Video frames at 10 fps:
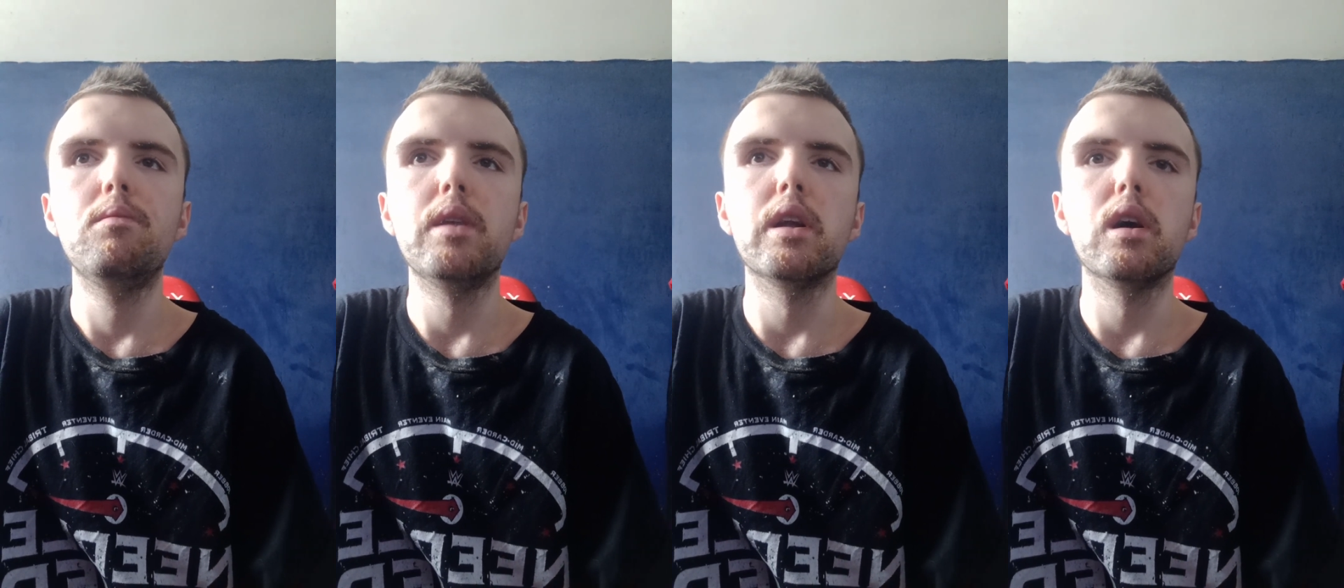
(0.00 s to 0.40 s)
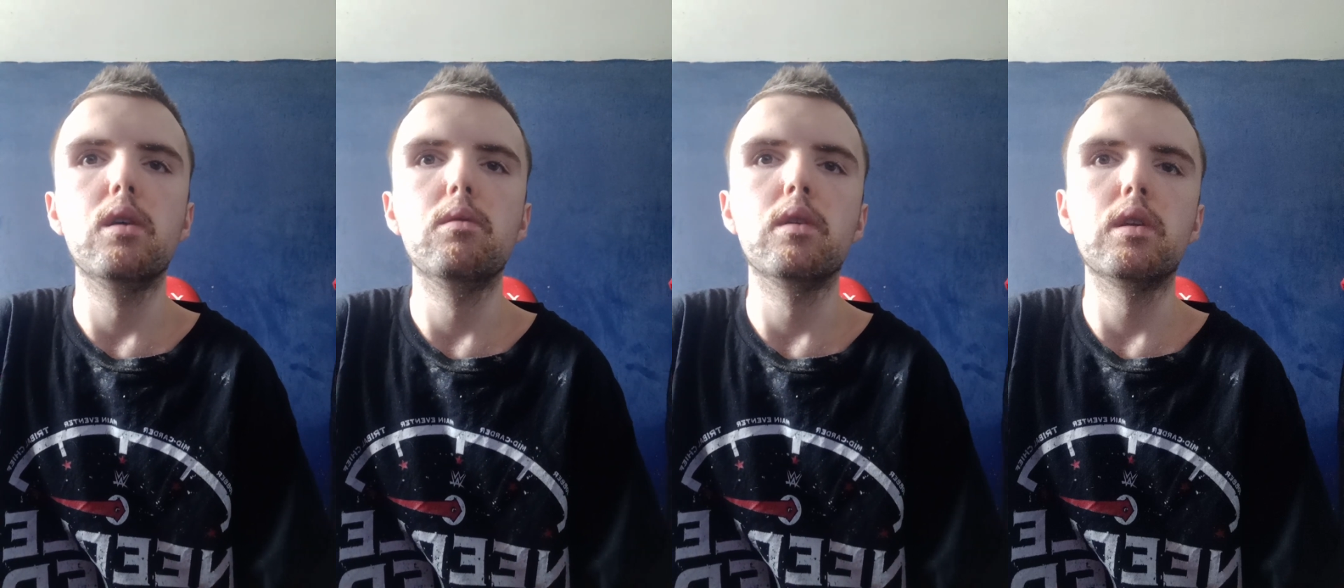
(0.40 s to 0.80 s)
You
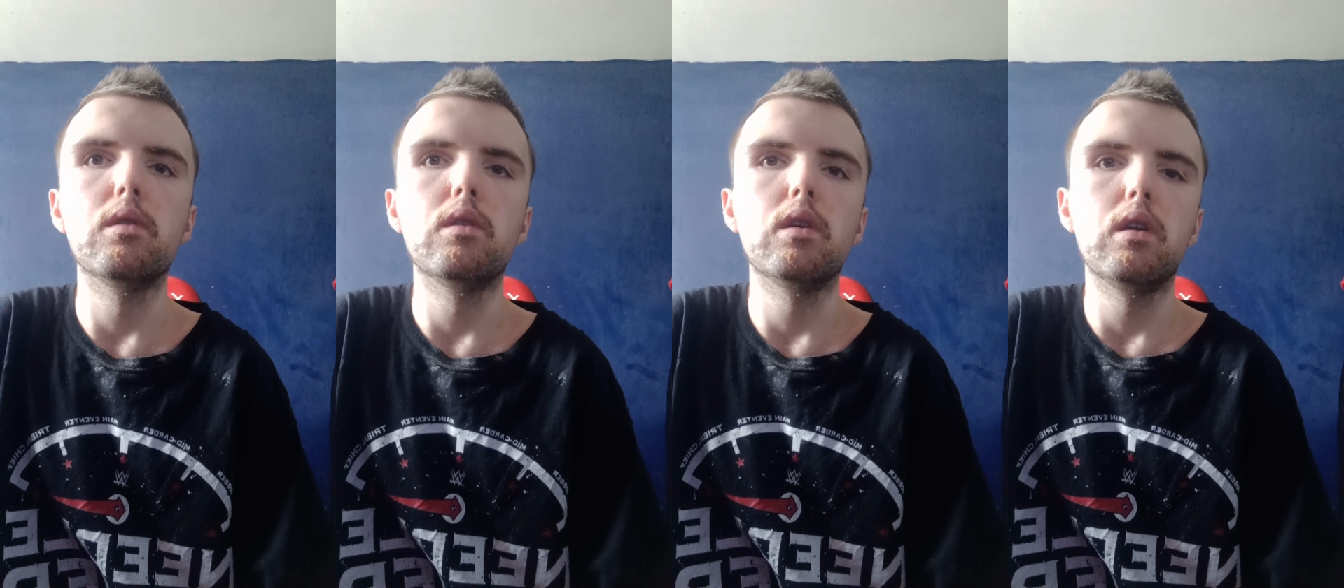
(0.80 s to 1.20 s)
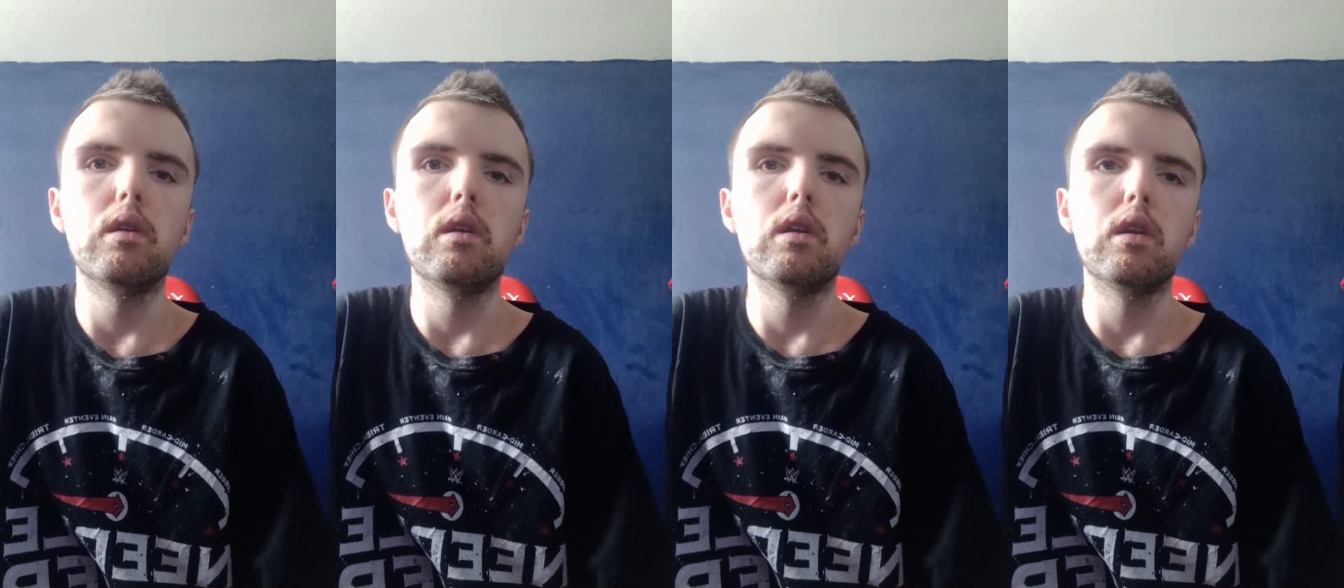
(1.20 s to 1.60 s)
know, and you,
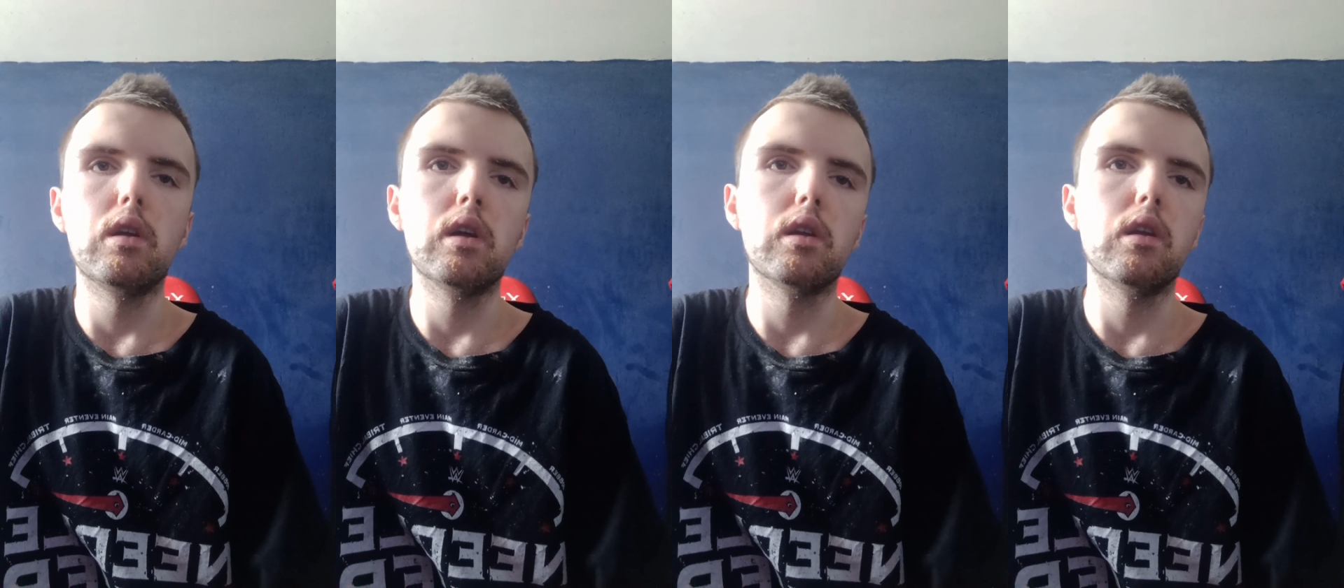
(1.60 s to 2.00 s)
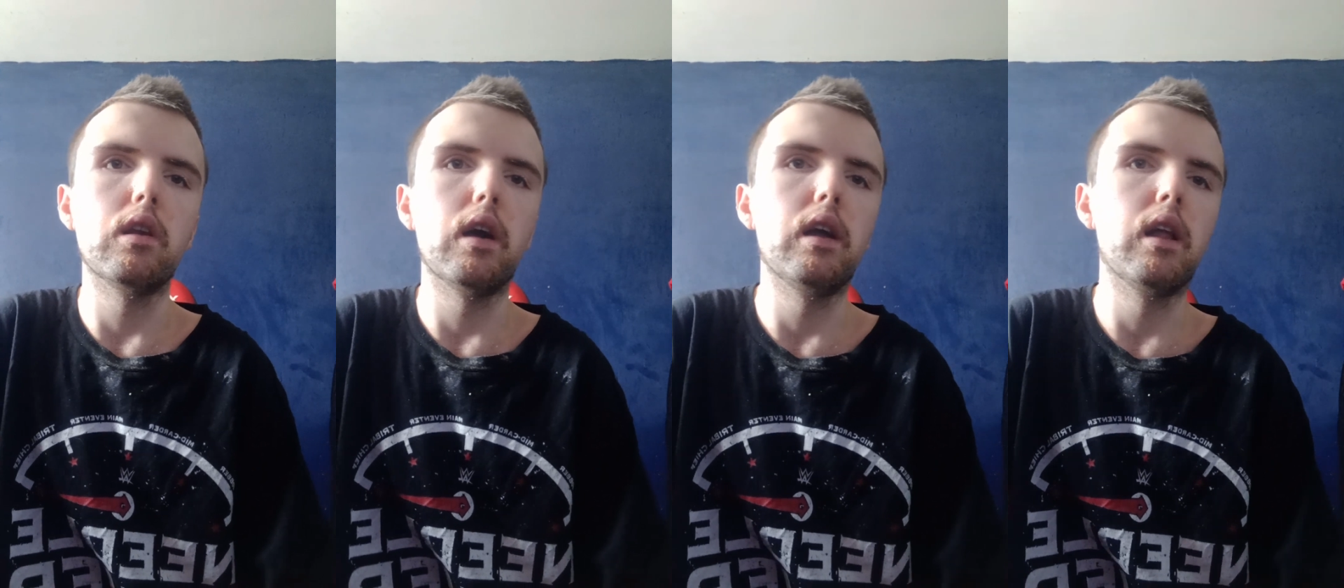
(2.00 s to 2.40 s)
at the end of the
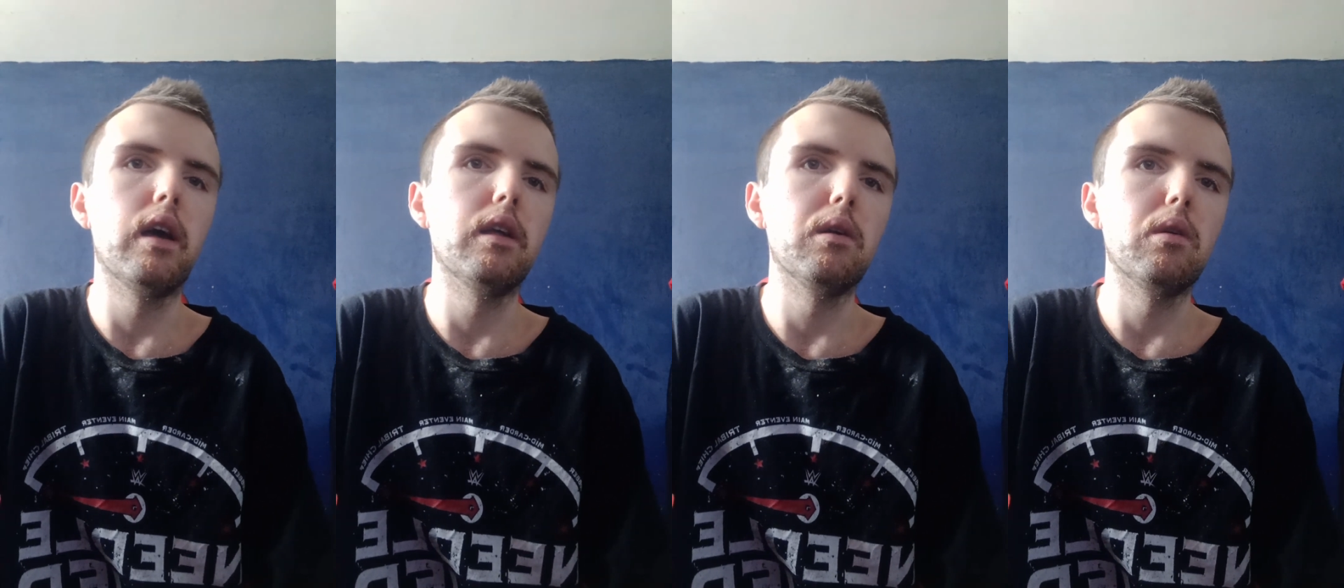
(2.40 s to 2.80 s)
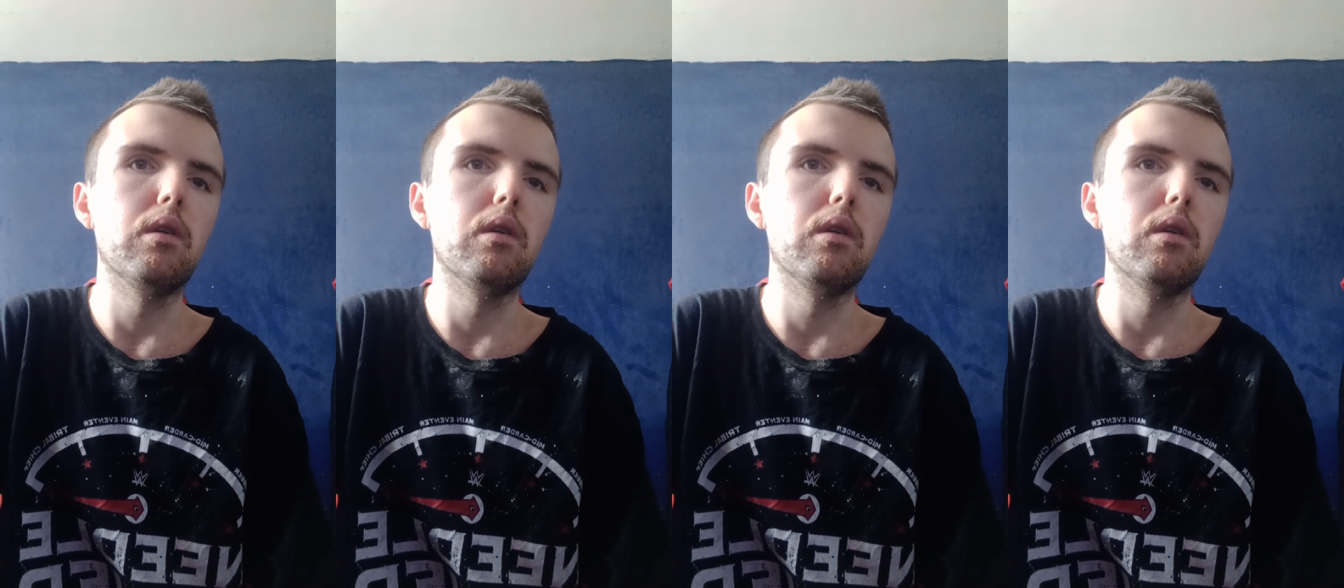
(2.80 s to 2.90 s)
day, like,